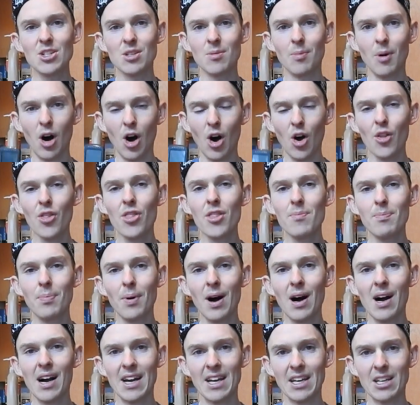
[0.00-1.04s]
them on the
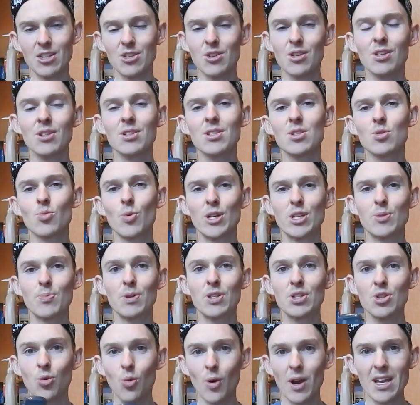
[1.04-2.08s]
bike. You can switch
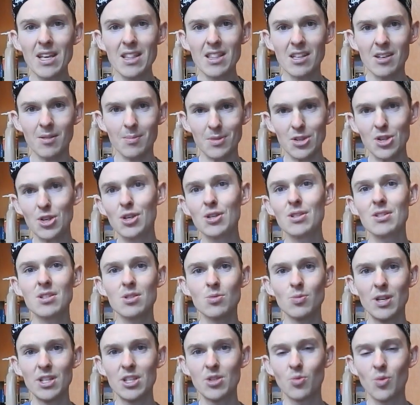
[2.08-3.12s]
between them. You can
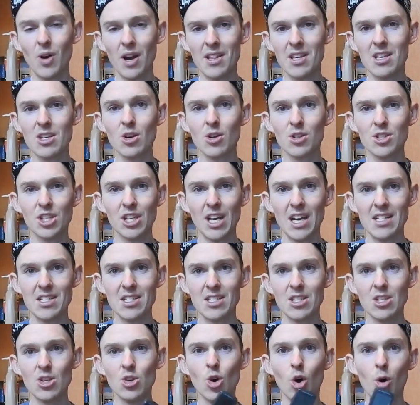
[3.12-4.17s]
switch whether you're
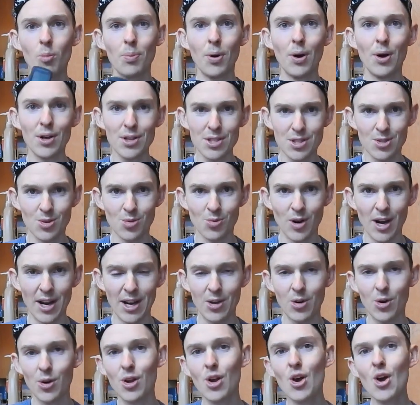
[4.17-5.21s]
chasing your personal
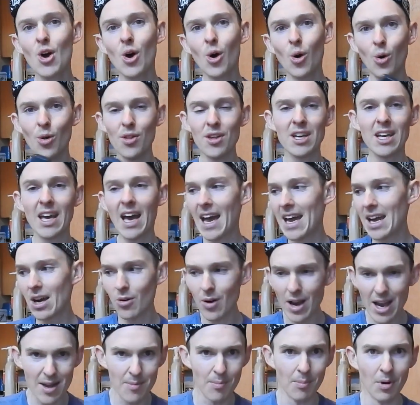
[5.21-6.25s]
record or the
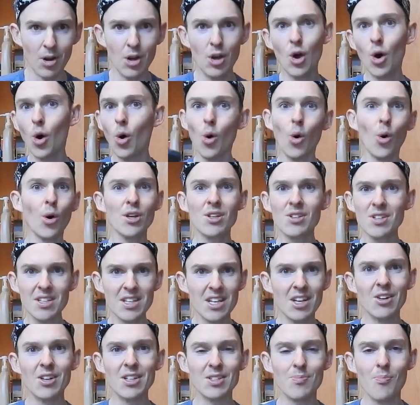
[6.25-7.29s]
KOM or your
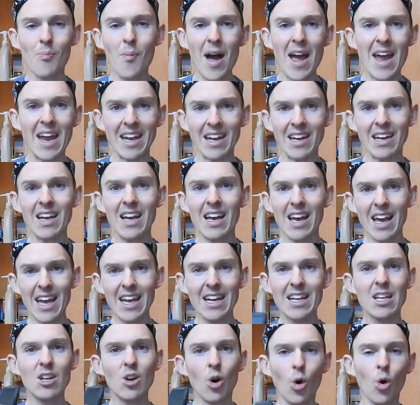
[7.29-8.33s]
nearest mate. It
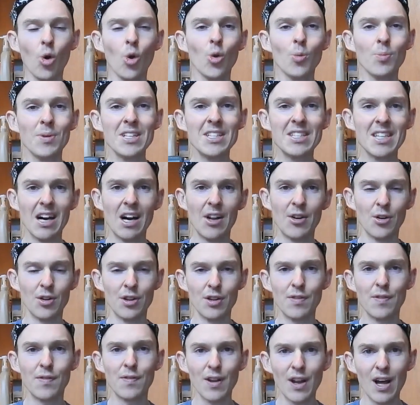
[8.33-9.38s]
can all be done on the
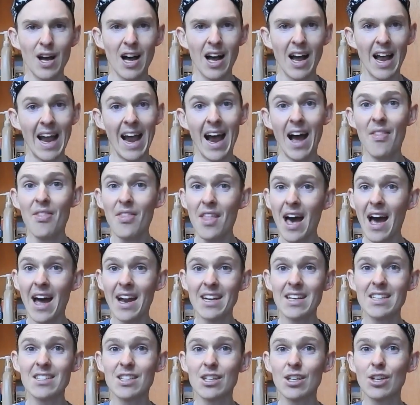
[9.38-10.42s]
fly, and that
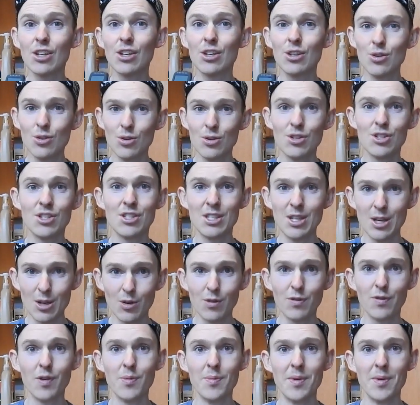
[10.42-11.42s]
is a huge deal for